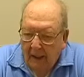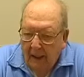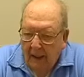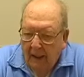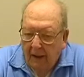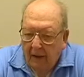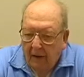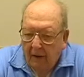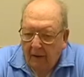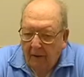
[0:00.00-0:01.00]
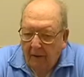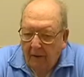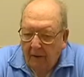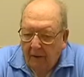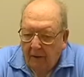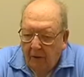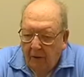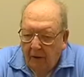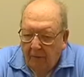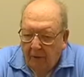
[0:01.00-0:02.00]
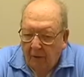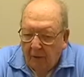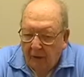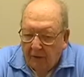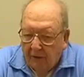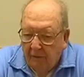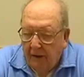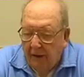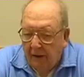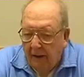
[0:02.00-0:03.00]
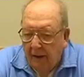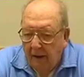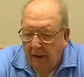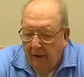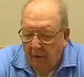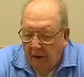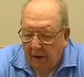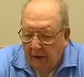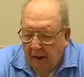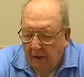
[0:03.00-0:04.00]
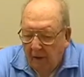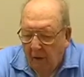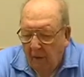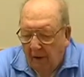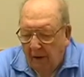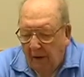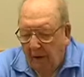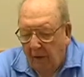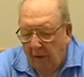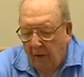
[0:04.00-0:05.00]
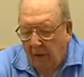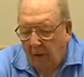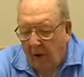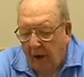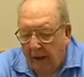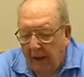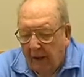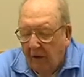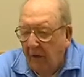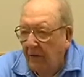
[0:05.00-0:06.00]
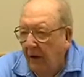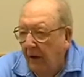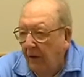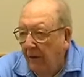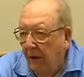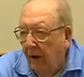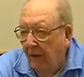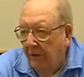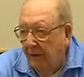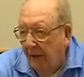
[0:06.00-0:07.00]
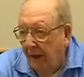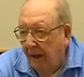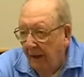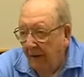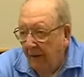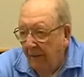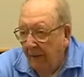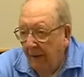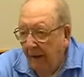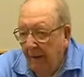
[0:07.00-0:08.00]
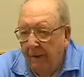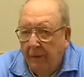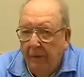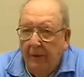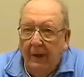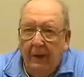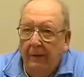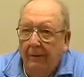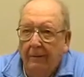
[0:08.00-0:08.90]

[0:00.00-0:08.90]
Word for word: uh, if you were a civilian and wanted to get a room with the Royal Hawaiian, it cost you a hundred dollars a day, which would be,